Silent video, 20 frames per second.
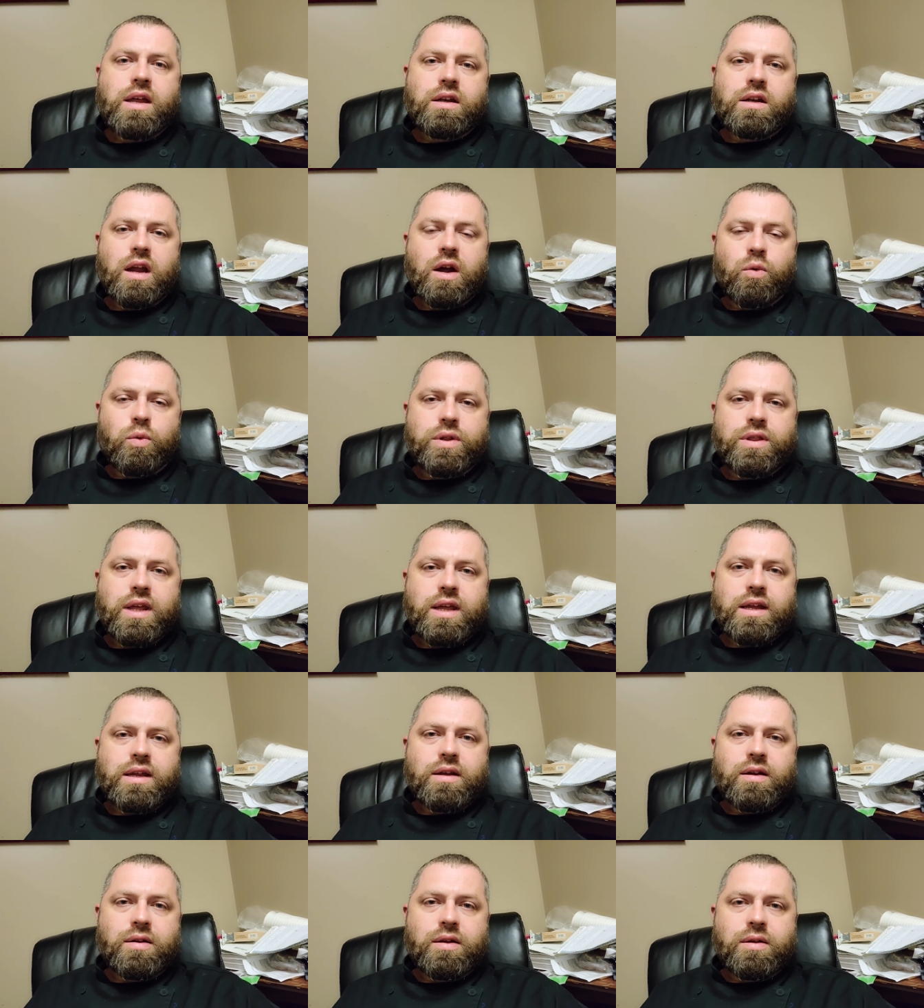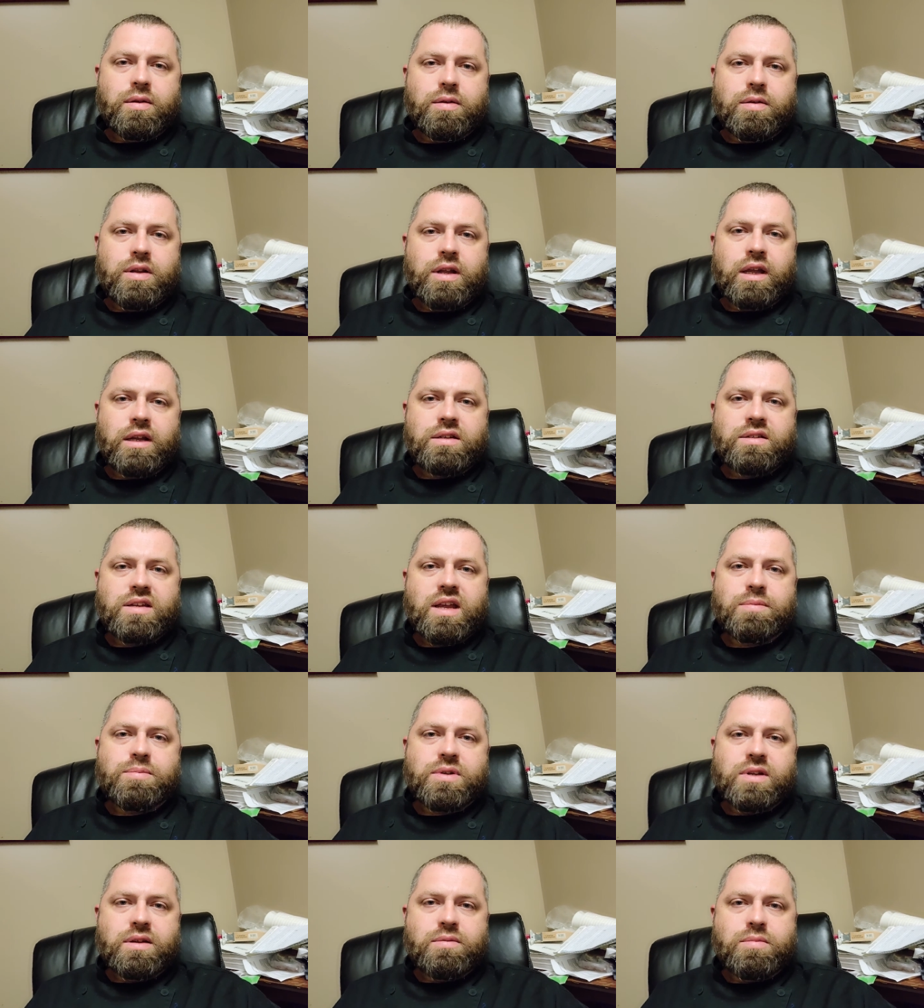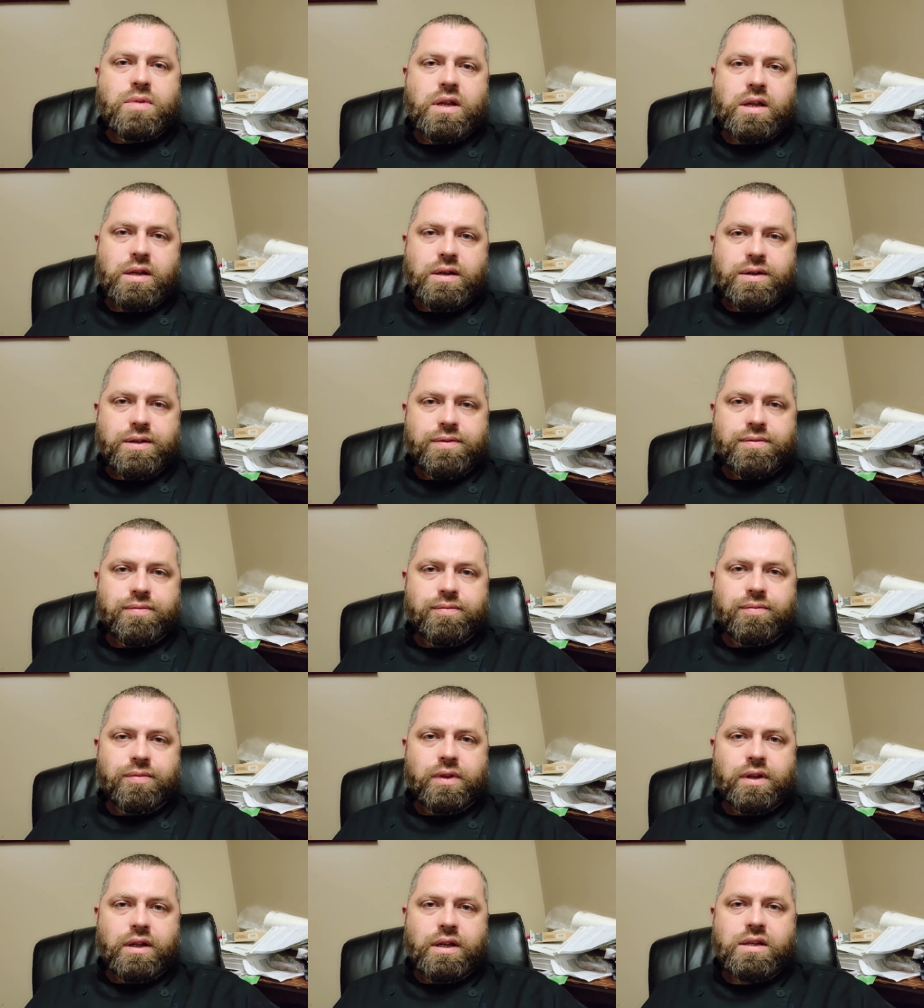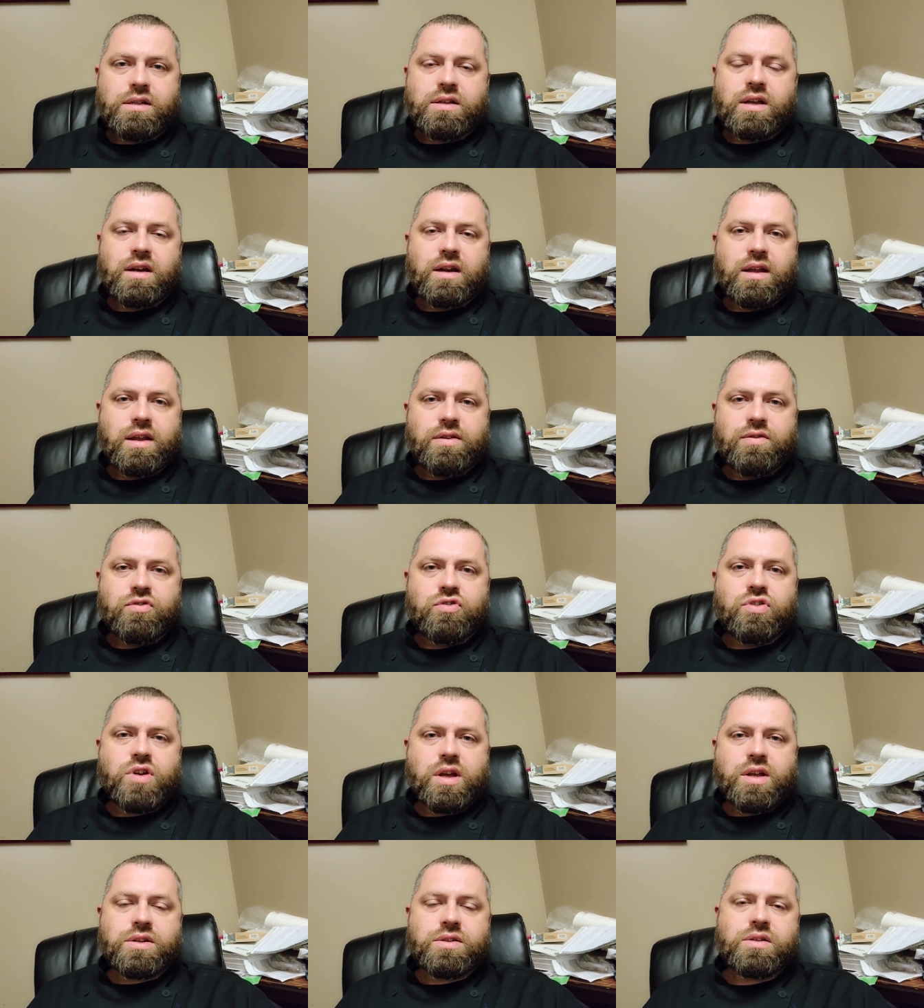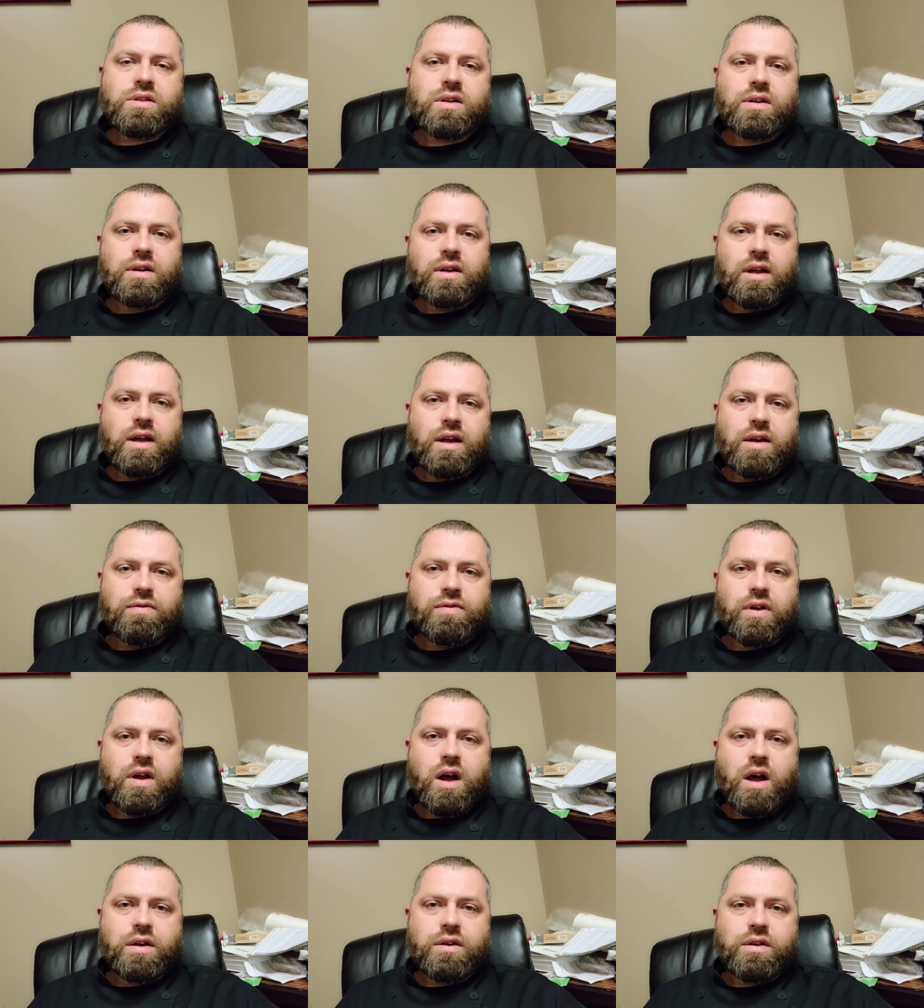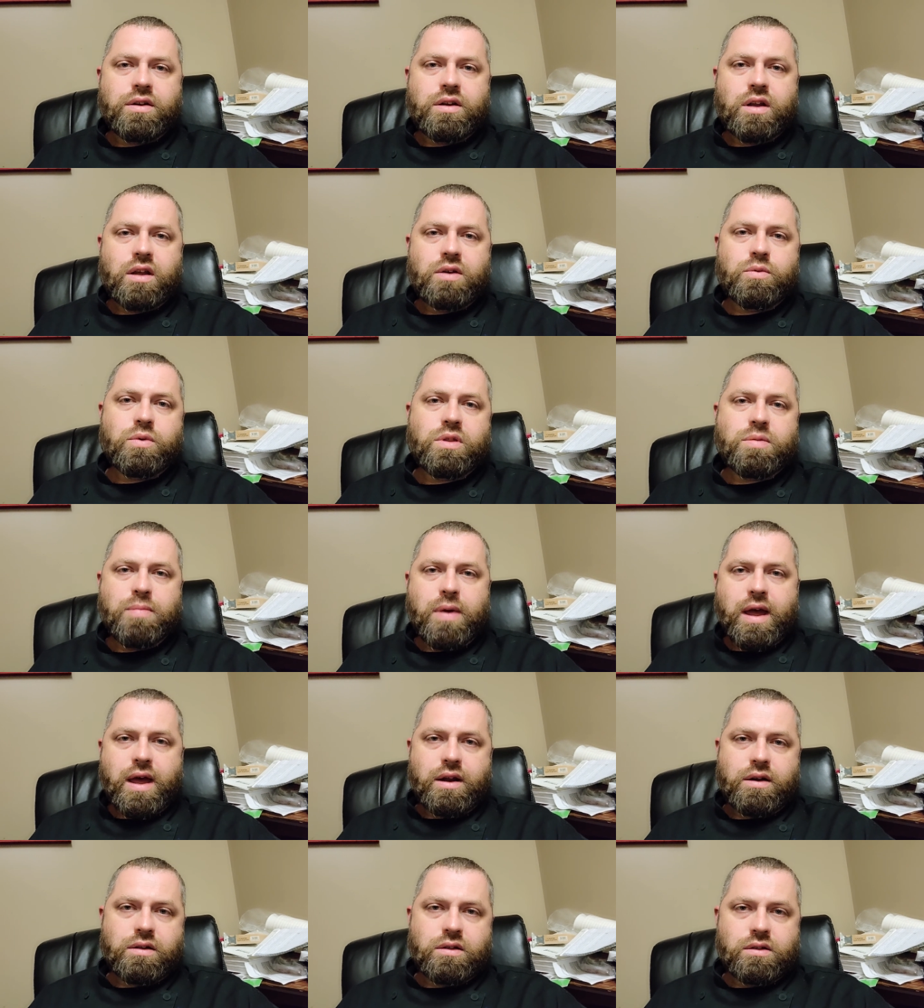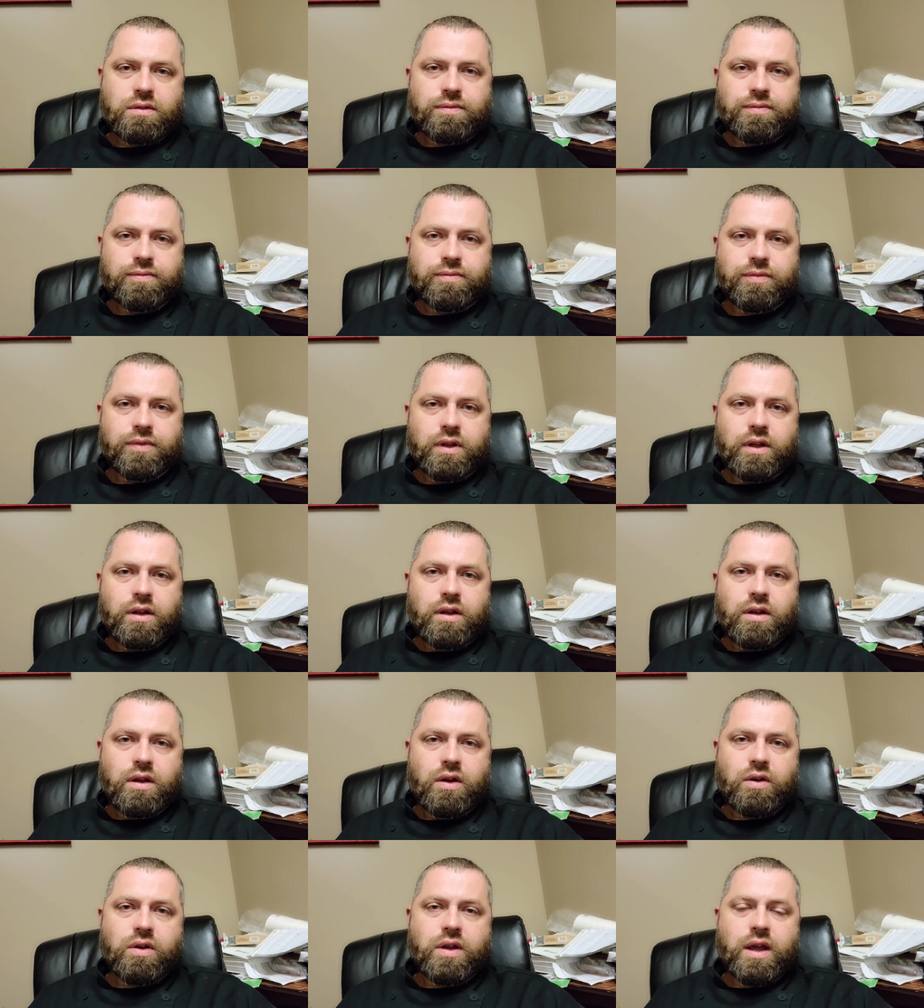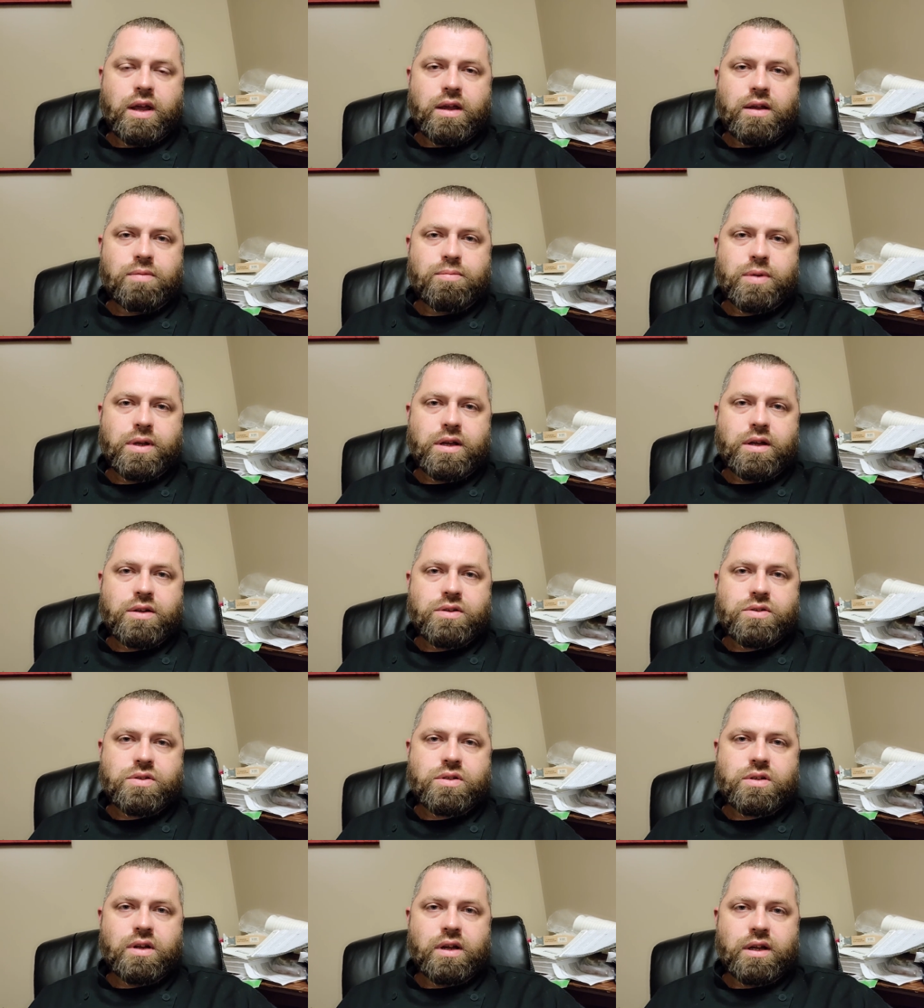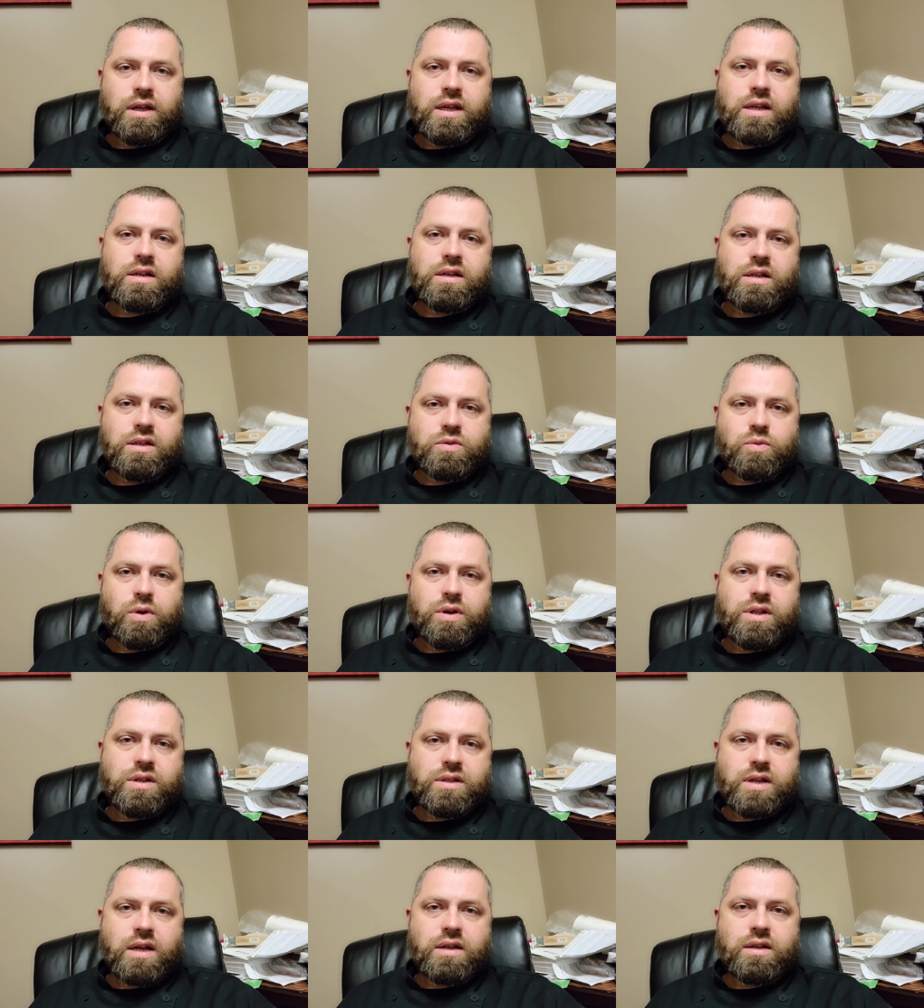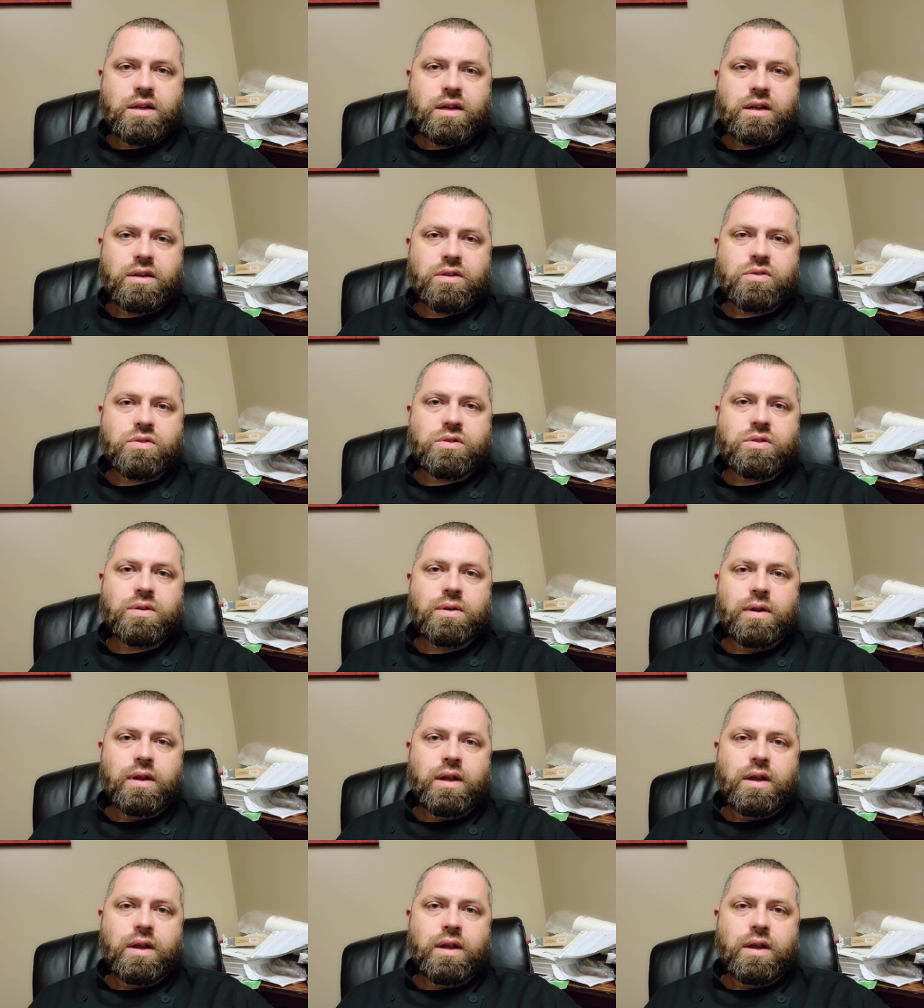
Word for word: Now, when they accept him in, he's going to just have gotten done with battle, okay, because again, he's one of the ten kings,